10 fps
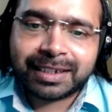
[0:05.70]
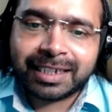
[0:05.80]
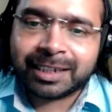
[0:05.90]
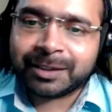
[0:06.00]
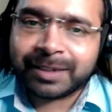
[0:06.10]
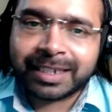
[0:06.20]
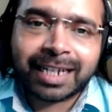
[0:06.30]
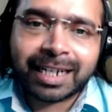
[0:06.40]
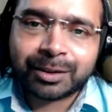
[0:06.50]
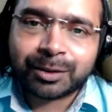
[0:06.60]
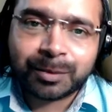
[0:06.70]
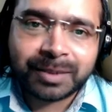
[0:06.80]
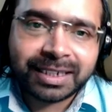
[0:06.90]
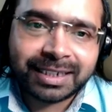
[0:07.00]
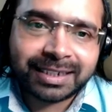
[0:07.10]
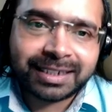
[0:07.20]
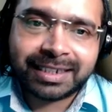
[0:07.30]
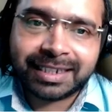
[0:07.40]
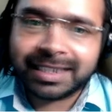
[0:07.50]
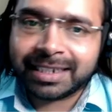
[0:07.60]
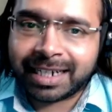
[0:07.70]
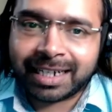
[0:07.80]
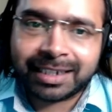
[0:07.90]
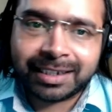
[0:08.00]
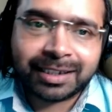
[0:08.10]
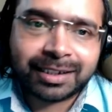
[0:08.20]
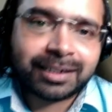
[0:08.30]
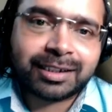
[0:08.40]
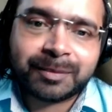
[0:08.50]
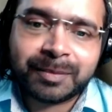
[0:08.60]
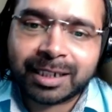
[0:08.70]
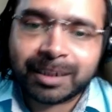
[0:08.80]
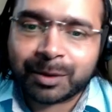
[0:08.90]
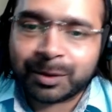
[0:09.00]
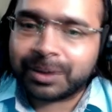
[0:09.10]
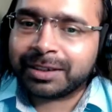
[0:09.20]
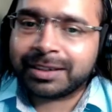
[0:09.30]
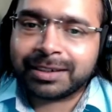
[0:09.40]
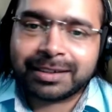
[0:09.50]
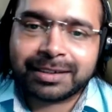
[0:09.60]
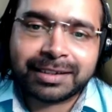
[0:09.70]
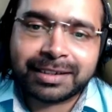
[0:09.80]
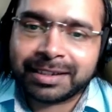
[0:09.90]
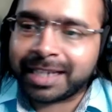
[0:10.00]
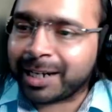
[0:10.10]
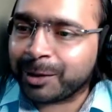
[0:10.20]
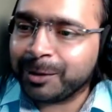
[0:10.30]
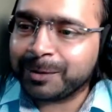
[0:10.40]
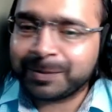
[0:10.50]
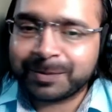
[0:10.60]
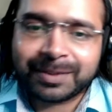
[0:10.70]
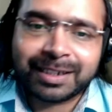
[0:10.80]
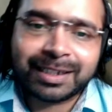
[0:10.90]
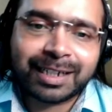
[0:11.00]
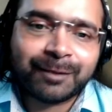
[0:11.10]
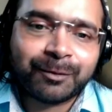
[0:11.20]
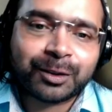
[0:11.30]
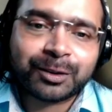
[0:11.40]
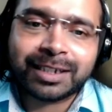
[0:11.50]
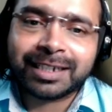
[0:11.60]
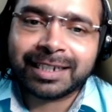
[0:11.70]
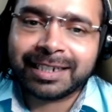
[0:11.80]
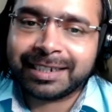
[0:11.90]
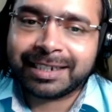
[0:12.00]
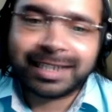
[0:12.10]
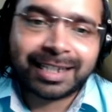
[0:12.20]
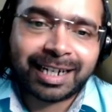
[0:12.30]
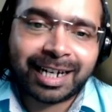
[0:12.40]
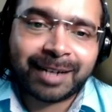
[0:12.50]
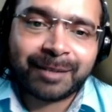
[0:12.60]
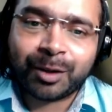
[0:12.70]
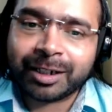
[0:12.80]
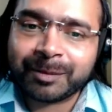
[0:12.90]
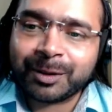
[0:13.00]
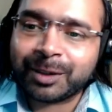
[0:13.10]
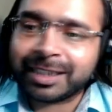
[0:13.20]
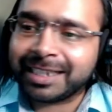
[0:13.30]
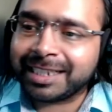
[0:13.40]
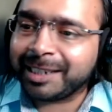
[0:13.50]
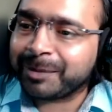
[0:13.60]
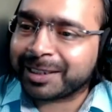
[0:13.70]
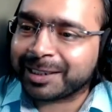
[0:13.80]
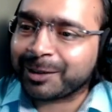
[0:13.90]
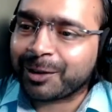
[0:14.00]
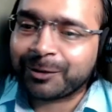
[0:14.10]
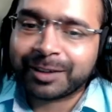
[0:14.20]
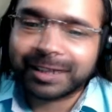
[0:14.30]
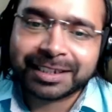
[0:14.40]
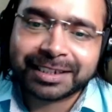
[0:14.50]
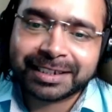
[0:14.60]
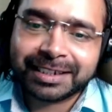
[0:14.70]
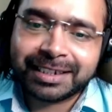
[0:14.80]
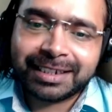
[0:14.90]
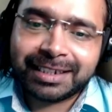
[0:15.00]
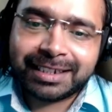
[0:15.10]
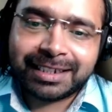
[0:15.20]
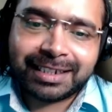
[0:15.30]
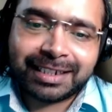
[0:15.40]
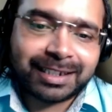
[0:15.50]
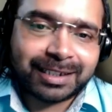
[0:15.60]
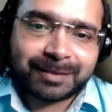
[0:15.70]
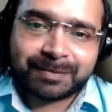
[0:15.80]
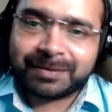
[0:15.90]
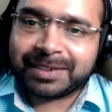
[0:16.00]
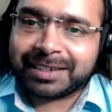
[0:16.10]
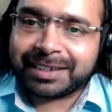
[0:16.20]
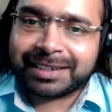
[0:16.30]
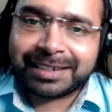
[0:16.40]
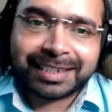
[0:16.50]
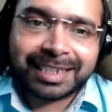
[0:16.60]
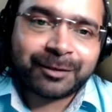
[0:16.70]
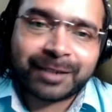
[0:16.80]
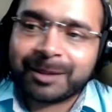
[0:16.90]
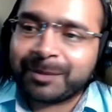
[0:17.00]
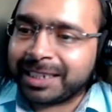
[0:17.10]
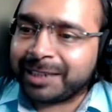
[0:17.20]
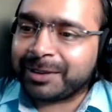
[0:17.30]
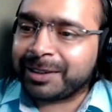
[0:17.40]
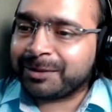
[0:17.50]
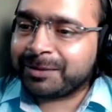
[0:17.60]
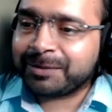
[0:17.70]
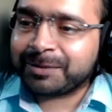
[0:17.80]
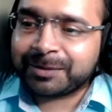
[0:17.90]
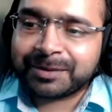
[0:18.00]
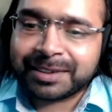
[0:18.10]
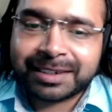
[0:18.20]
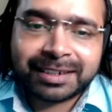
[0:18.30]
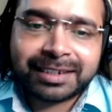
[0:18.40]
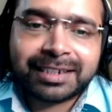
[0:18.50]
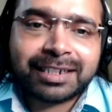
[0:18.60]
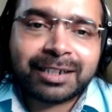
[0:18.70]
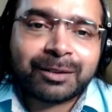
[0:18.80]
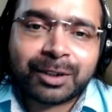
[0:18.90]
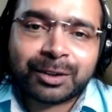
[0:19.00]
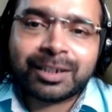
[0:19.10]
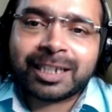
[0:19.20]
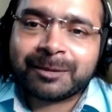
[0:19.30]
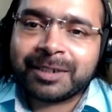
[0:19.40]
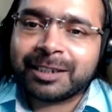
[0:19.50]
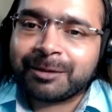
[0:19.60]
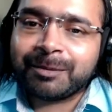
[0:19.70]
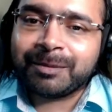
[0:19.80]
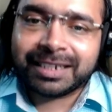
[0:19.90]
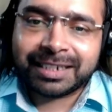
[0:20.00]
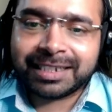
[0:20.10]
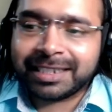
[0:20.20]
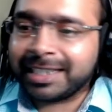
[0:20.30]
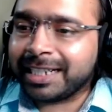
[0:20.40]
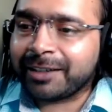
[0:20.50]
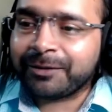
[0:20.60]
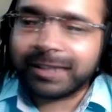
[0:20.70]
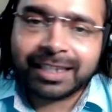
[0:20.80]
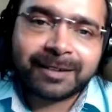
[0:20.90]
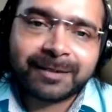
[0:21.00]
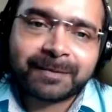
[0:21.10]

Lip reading: It's very nice to be here and speak about Django. Unfortunately, I am not able to attend the in-person conference. Uh, that's fine, but even virtual experience will be great, I feel.